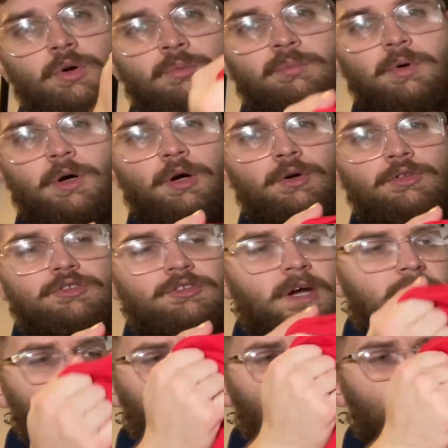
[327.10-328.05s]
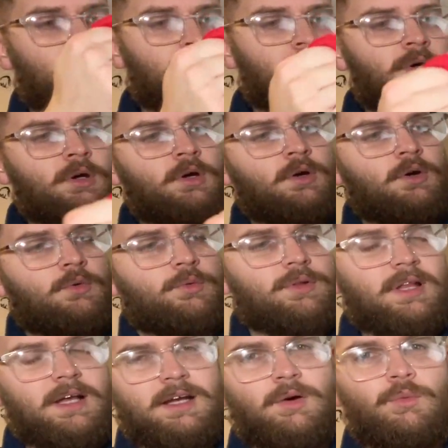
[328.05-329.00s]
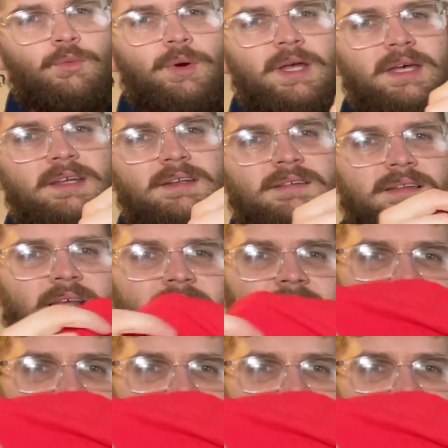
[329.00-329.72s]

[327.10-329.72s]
Umbro track top with like a weird like